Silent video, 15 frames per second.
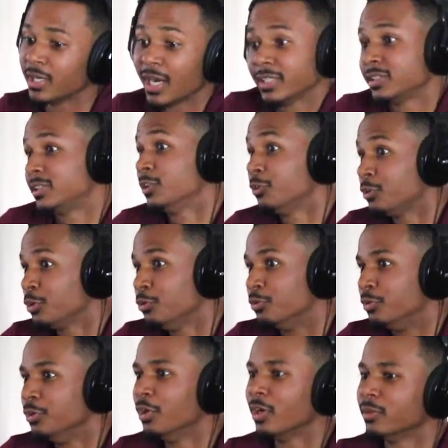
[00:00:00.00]
And I still do.
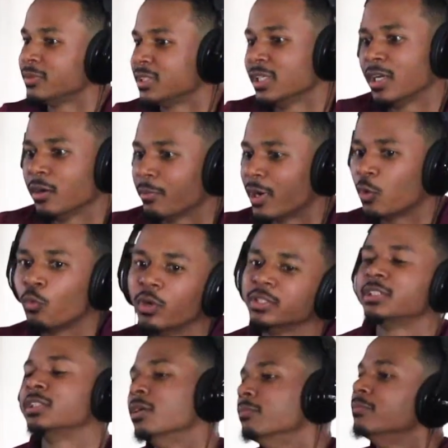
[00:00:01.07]
You know what I'm saying? Everybody
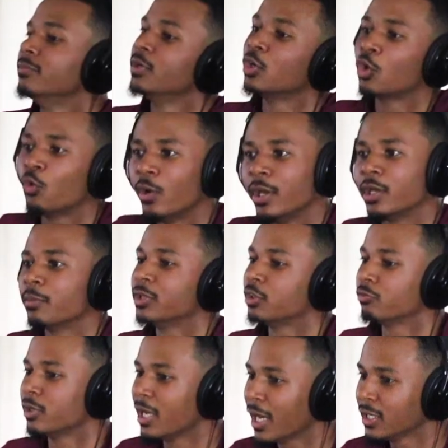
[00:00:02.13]
wants something quick. But
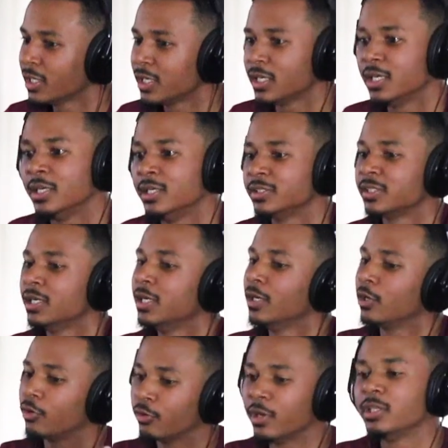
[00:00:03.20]
the reality is
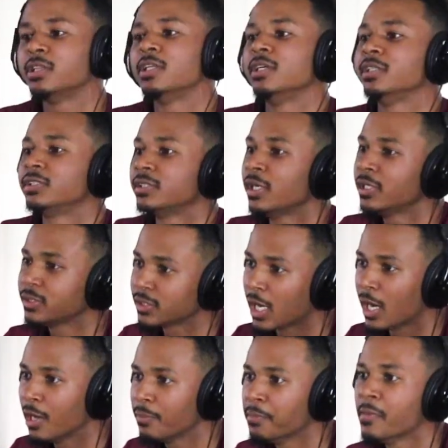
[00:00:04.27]
great things take
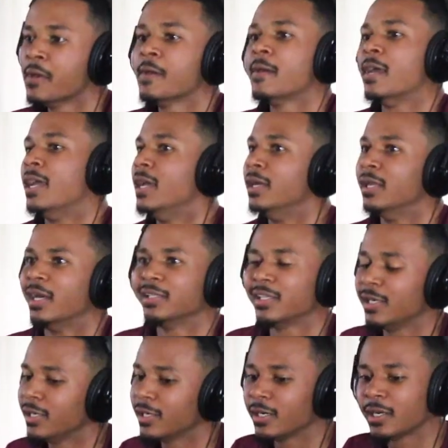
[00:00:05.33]
time. And at
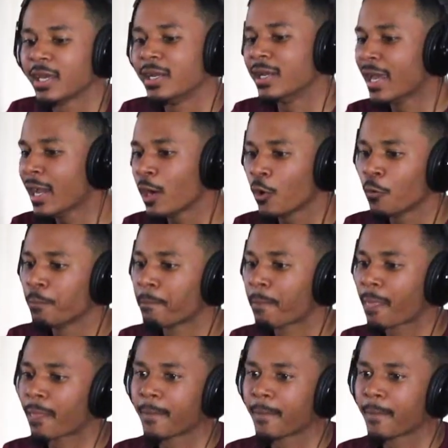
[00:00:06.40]
the end of the day, now